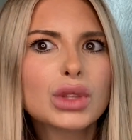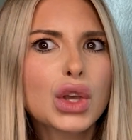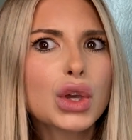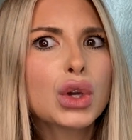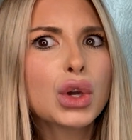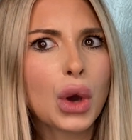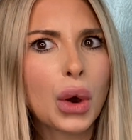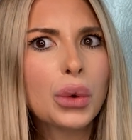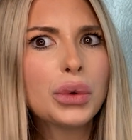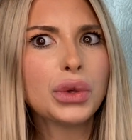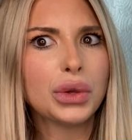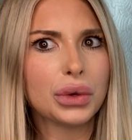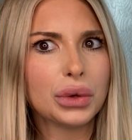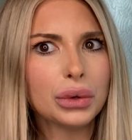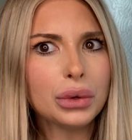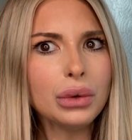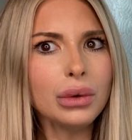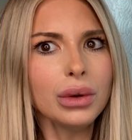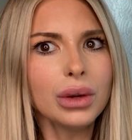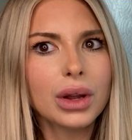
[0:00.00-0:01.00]
go
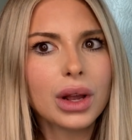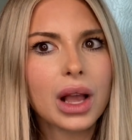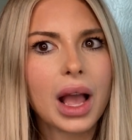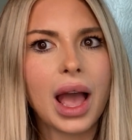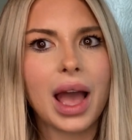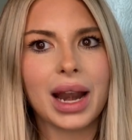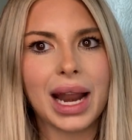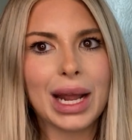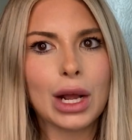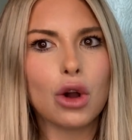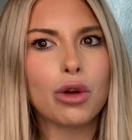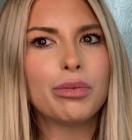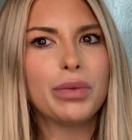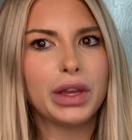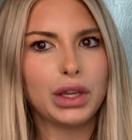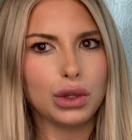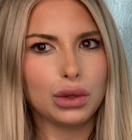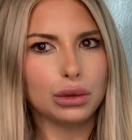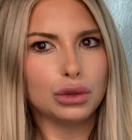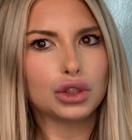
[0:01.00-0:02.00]
you. And I hope
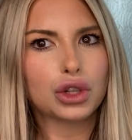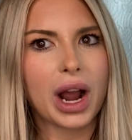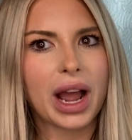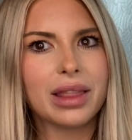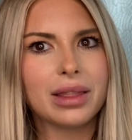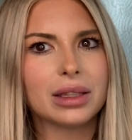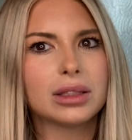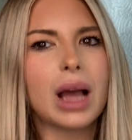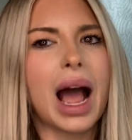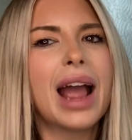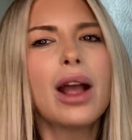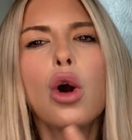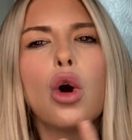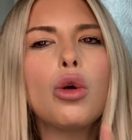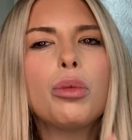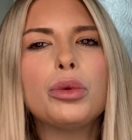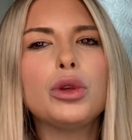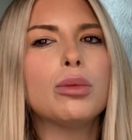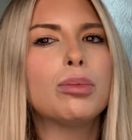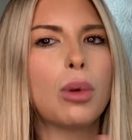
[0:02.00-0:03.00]
that you try this. I
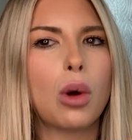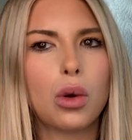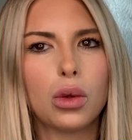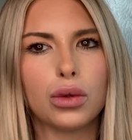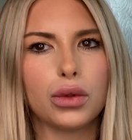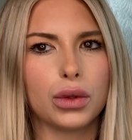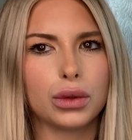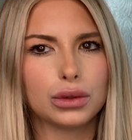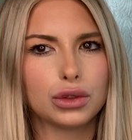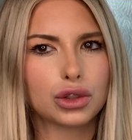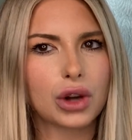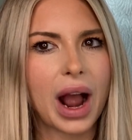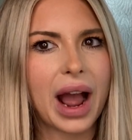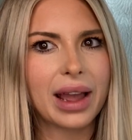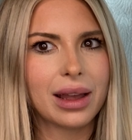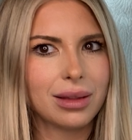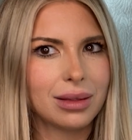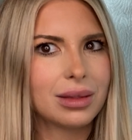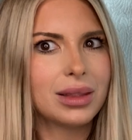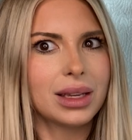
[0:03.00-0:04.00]
hope you both
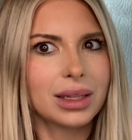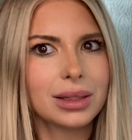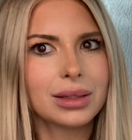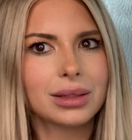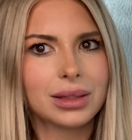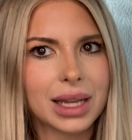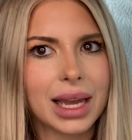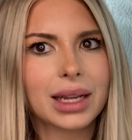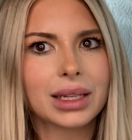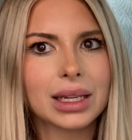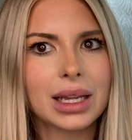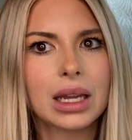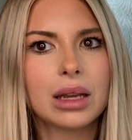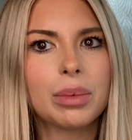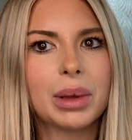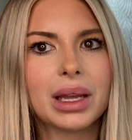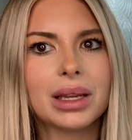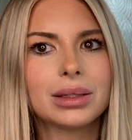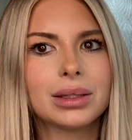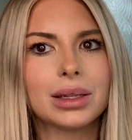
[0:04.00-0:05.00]
try this technique
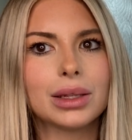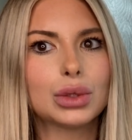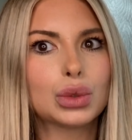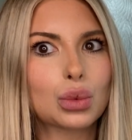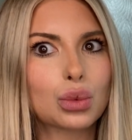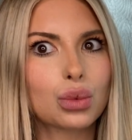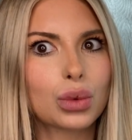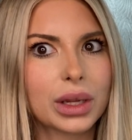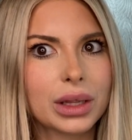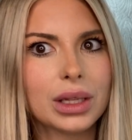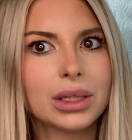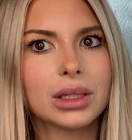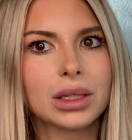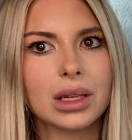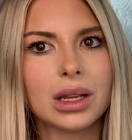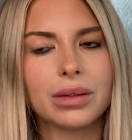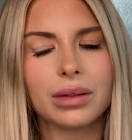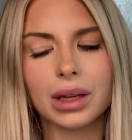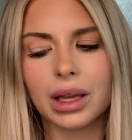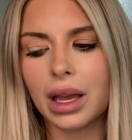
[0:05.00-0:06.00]
because it is really
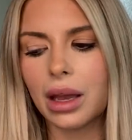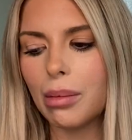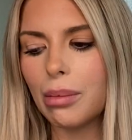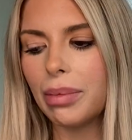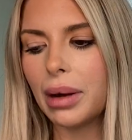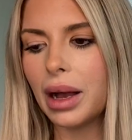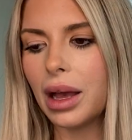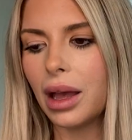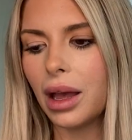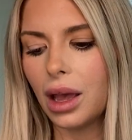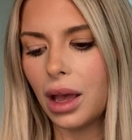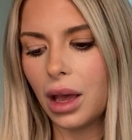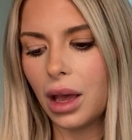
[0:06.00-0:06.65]
significant. But